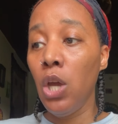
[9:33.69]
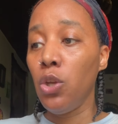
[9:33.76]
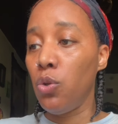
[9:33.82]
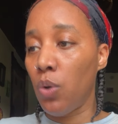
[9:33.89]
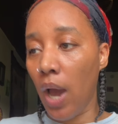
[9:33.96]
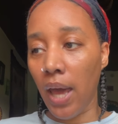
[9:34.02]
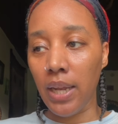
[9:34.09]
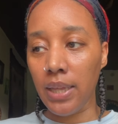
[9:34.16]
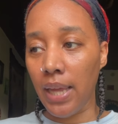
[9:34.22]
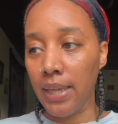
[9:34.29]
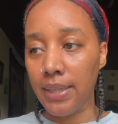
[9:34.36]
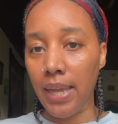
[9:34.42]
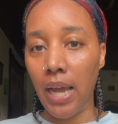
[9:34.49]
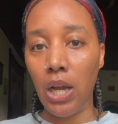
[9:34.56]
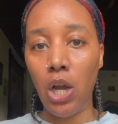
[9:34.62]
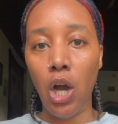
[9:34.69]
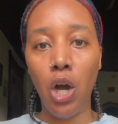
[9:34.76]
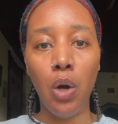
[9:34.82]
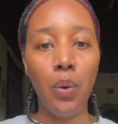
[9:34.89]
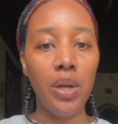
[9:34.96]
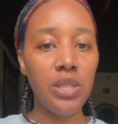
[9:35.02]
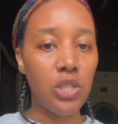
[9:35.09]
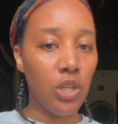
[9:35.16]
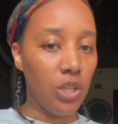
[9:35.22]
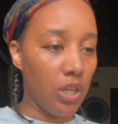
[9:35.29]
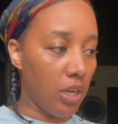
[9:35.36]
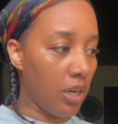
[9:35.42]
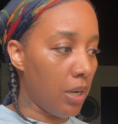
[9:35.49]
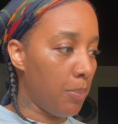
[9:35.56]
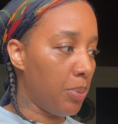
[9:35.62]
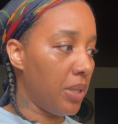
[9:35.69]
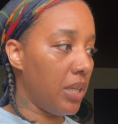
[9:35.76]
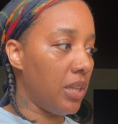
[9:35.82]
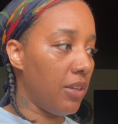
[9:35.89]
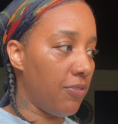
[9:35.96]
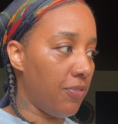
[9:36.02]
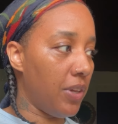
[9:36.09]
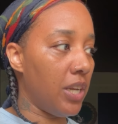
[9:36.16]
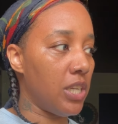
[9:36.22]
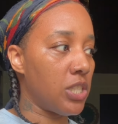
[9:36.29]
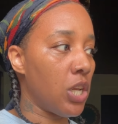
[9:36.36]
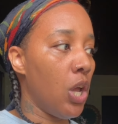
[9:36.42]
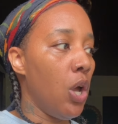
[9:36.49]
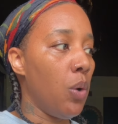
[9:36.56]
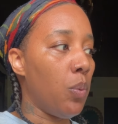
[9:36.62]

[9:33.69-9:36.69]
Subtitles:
you got to let that go until you're completely finished